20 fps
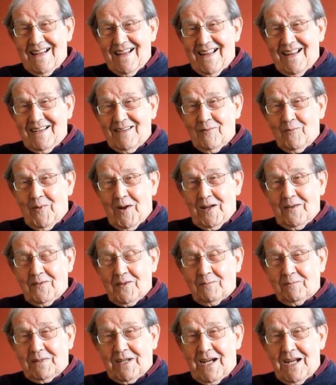And one
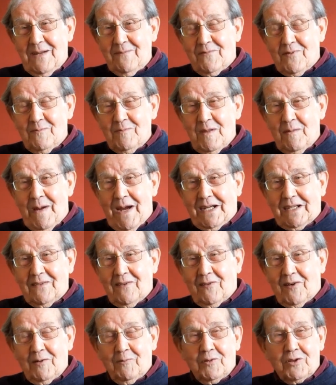of them came from the back
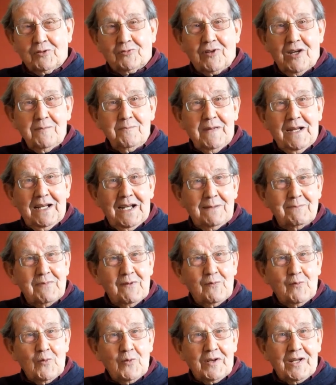of the road with a great big lump
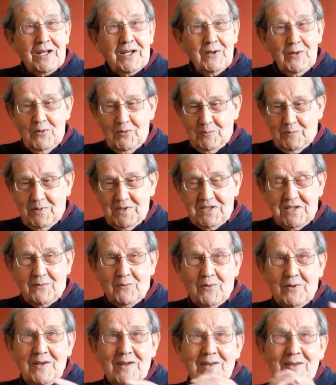of wood, a huge piece
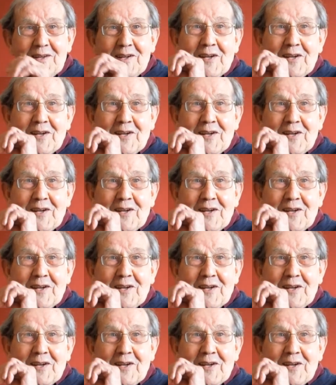of wood,